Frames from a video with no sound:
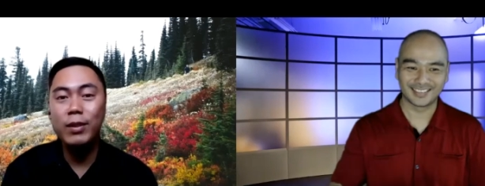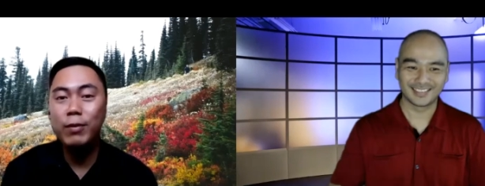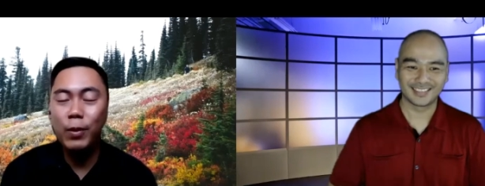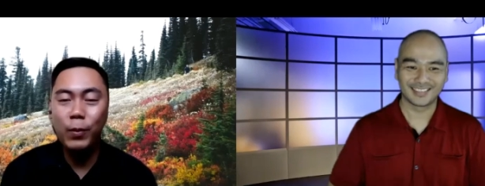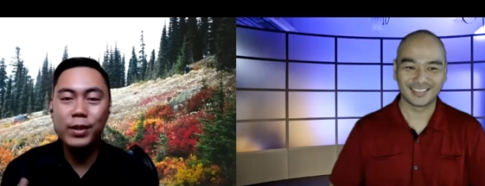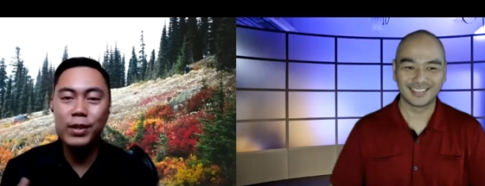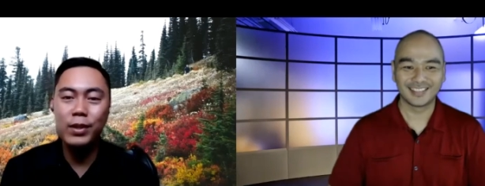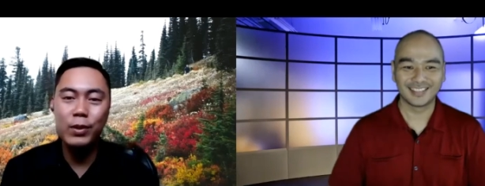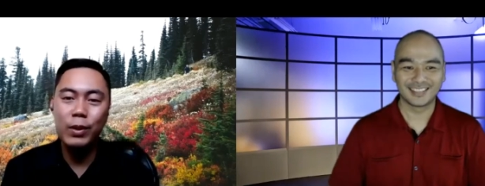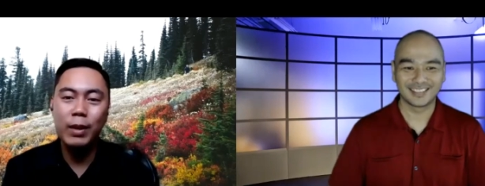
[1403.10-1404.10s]
Speaker 1: I look forward
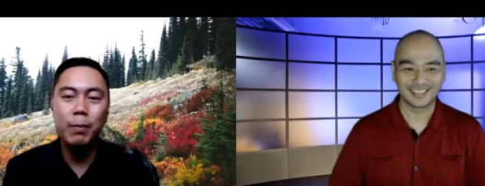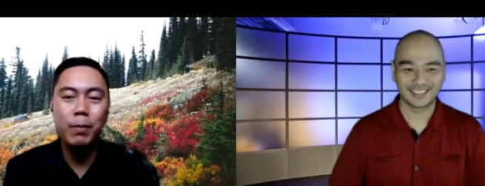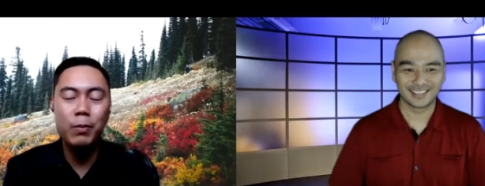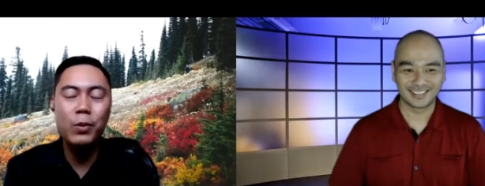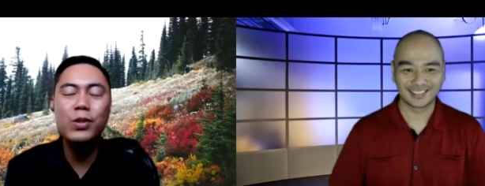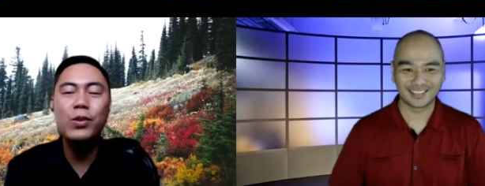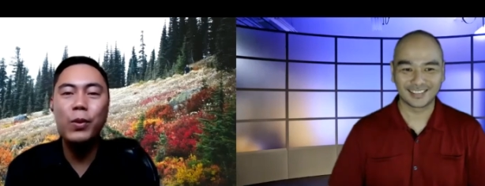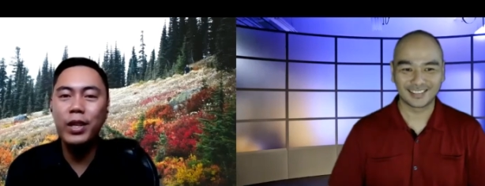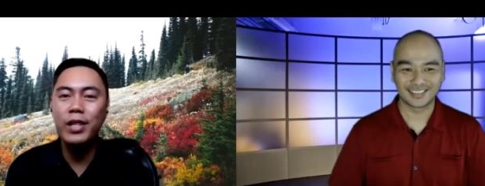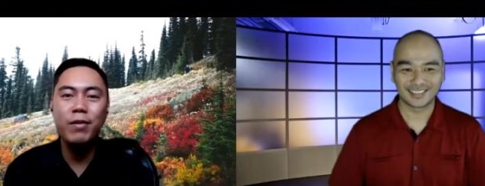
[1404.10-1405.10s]
to um, more
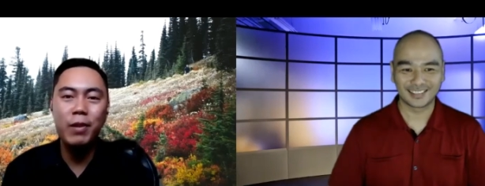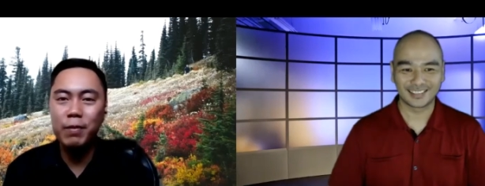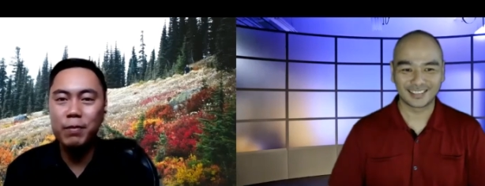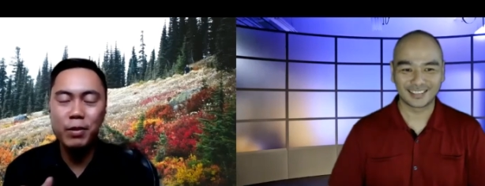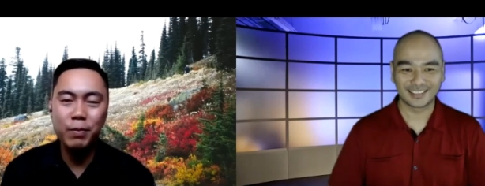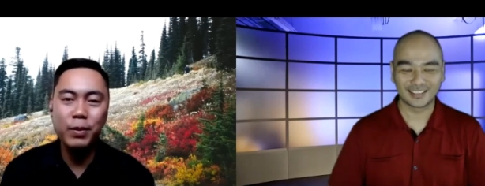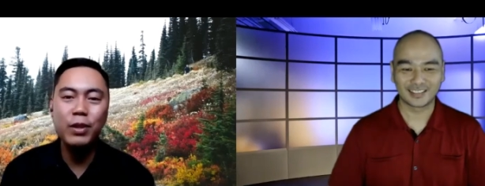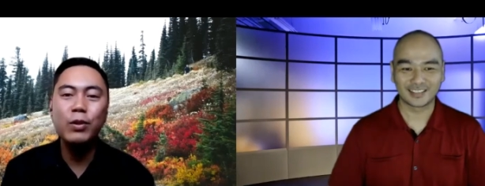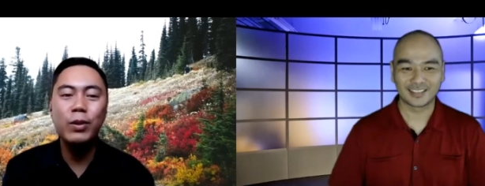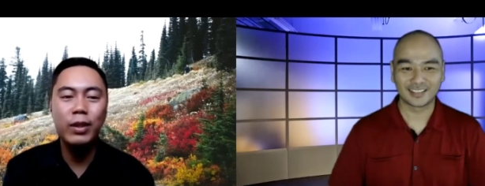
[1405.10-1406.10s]
stories from from
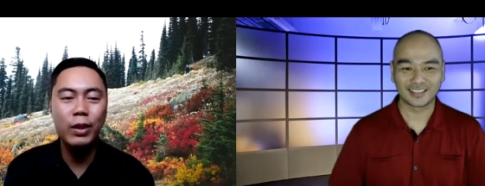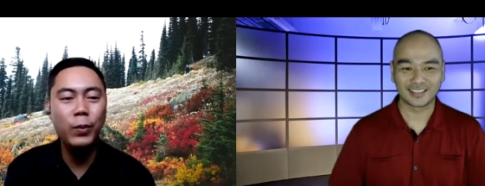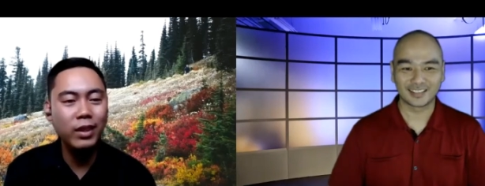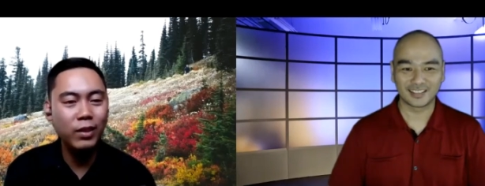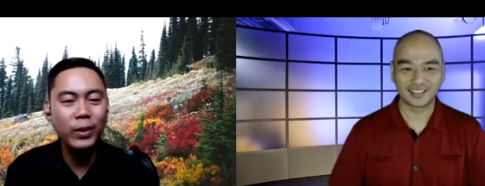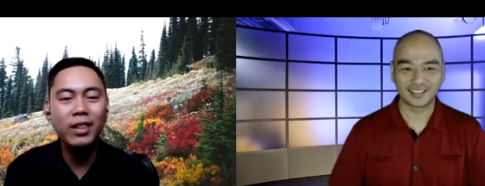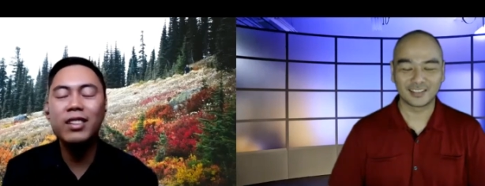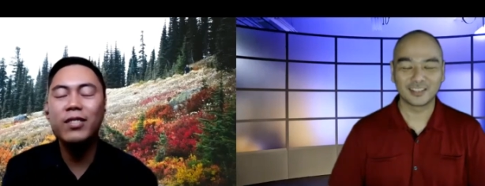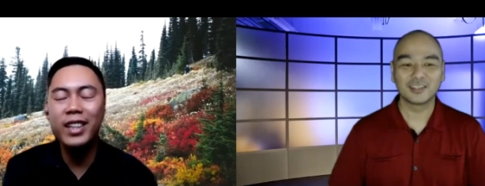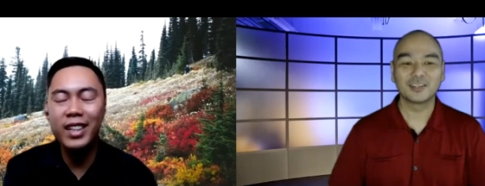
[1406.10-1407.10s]
you with, with
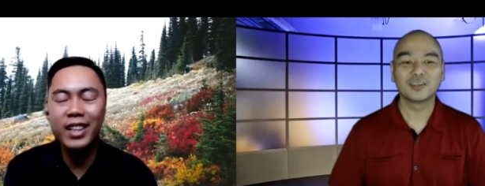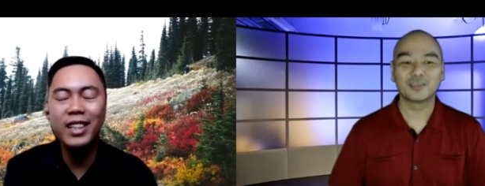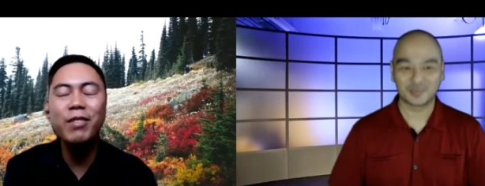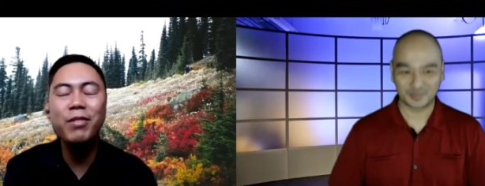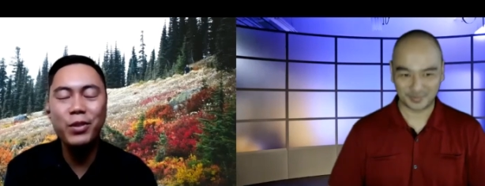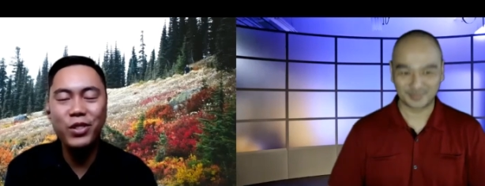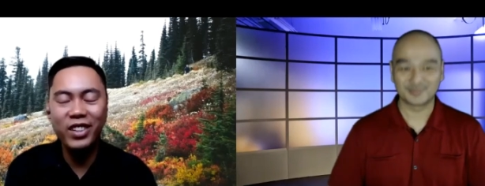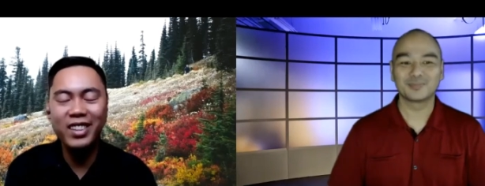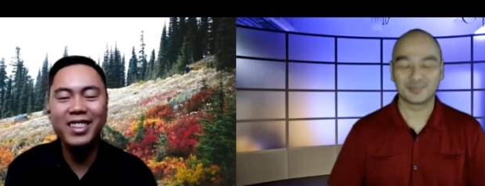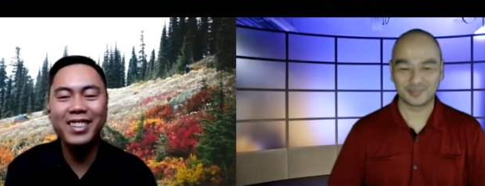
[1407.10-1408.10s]
Ricky in the future.
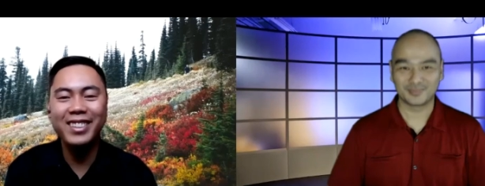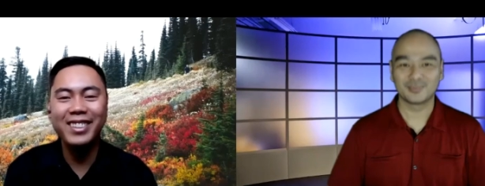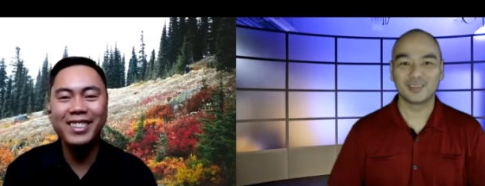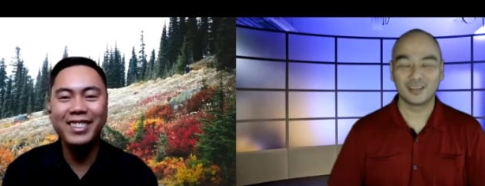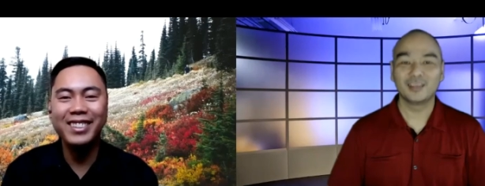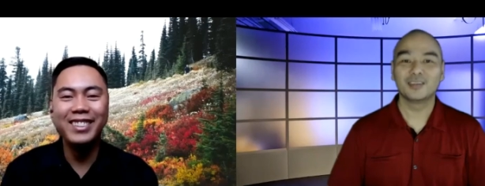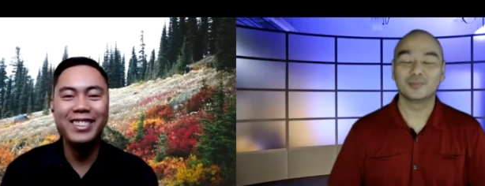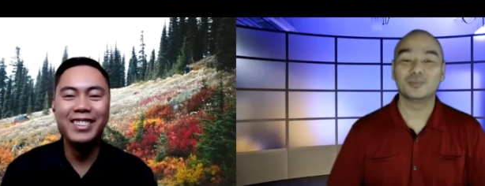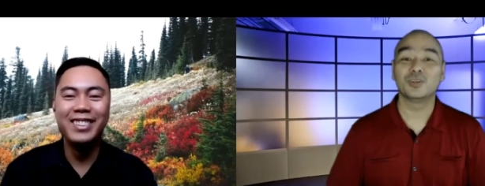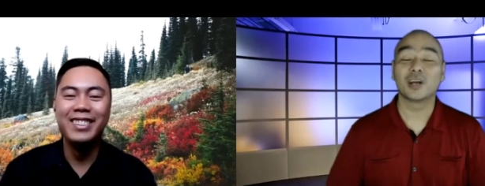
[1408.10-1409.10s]

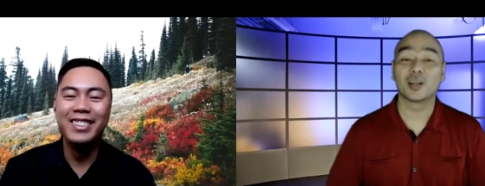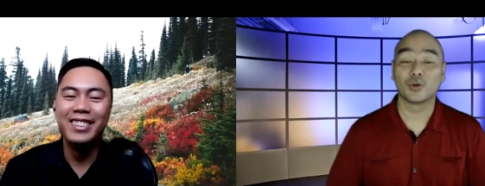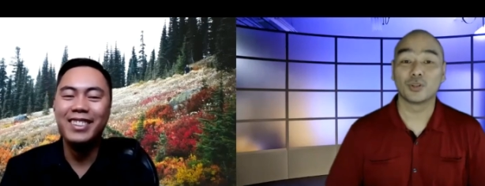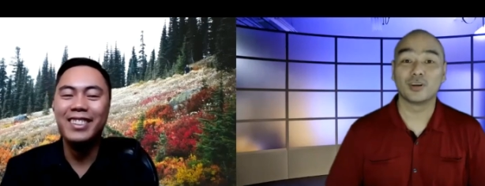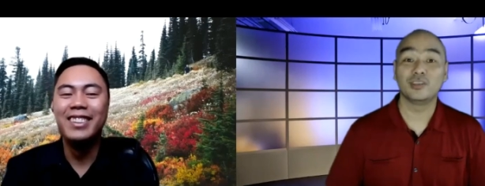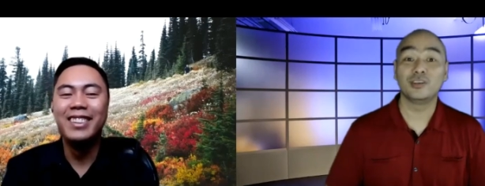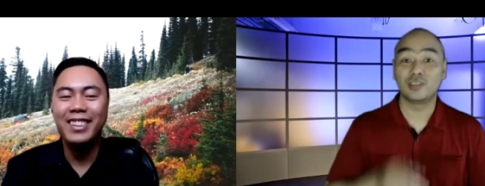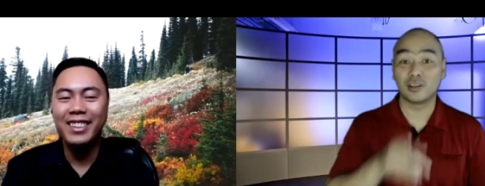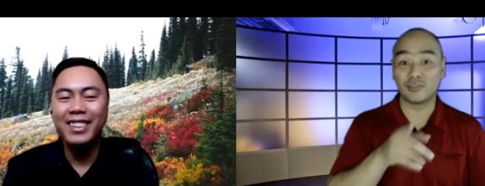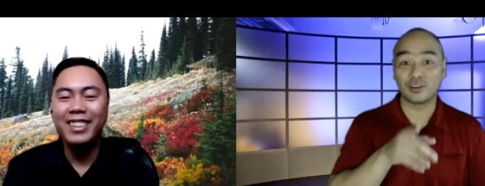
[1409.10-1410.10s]
Speaker 2: You got it, brother. You
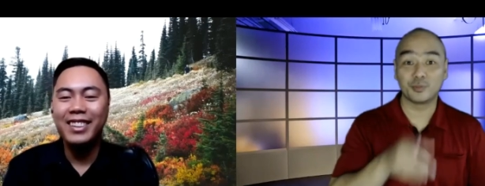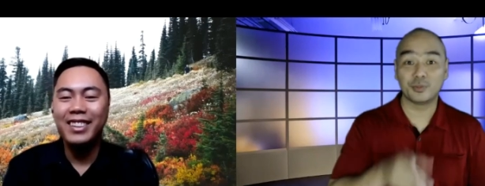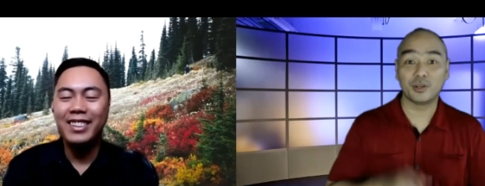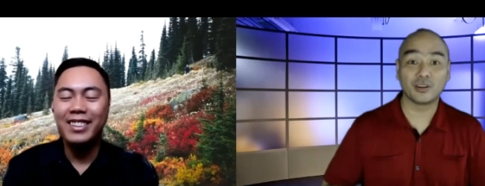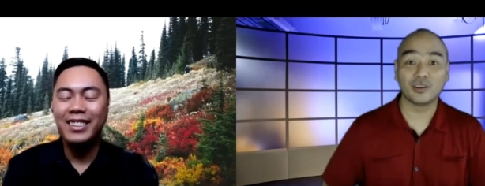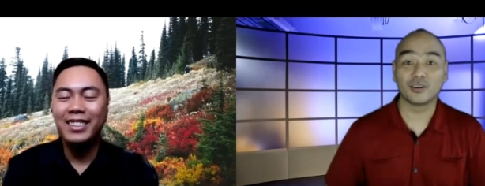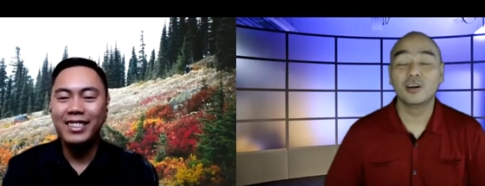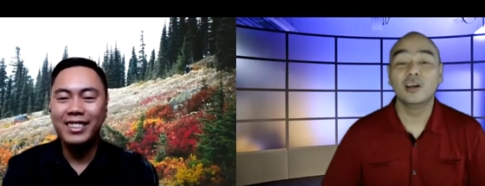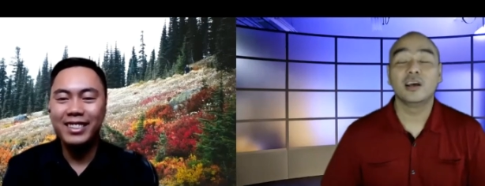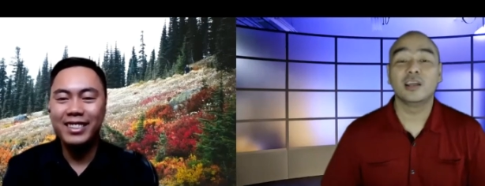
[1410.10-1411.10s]
definitely going to be on here.
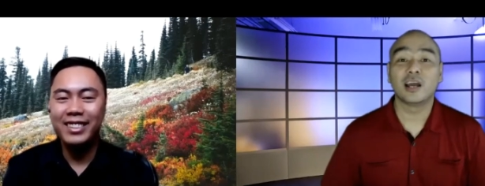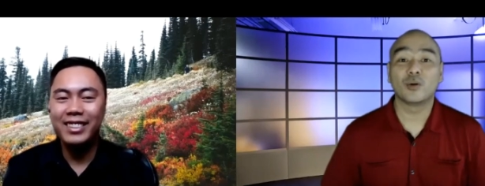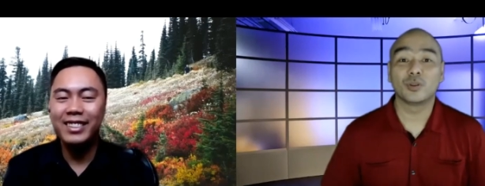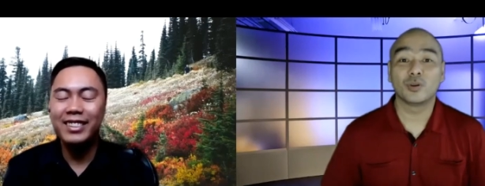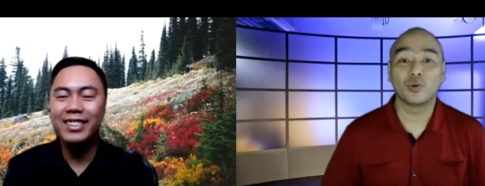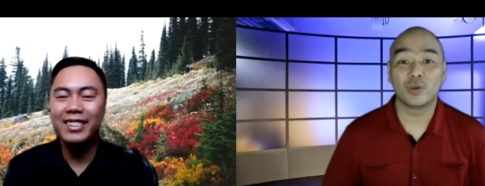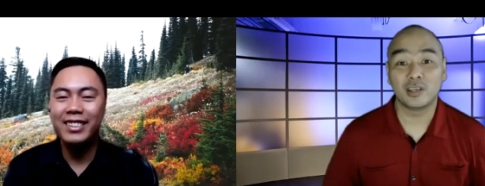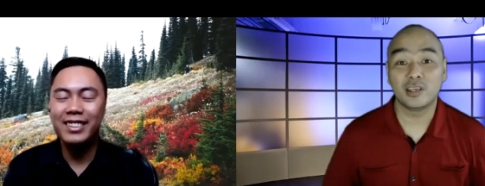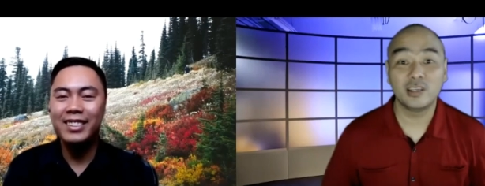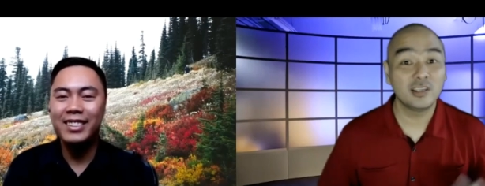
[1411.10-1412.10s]
Now
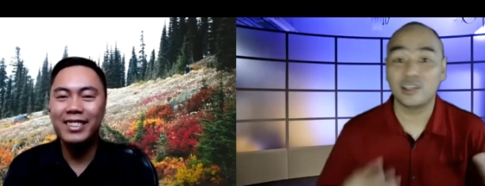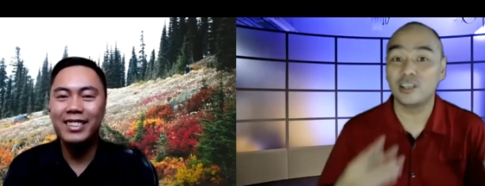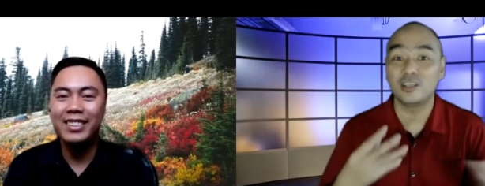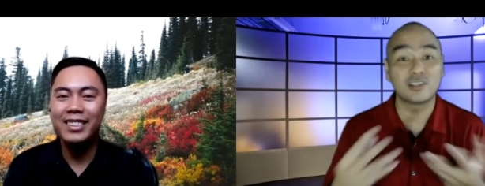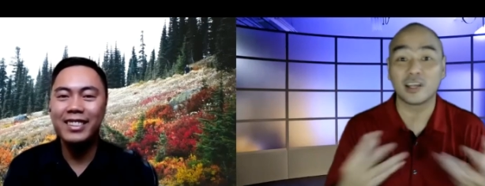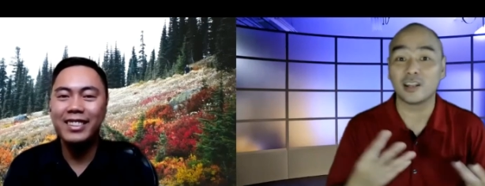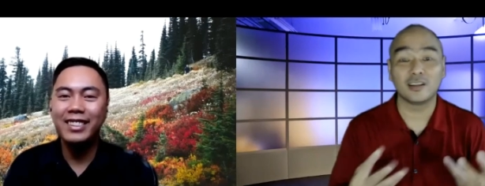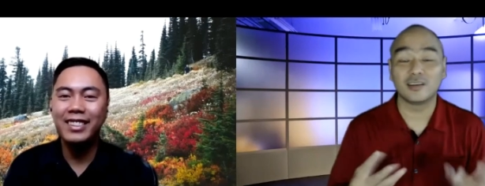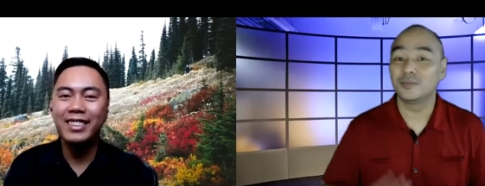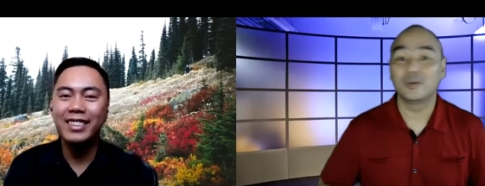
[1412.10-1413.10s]
he he said it.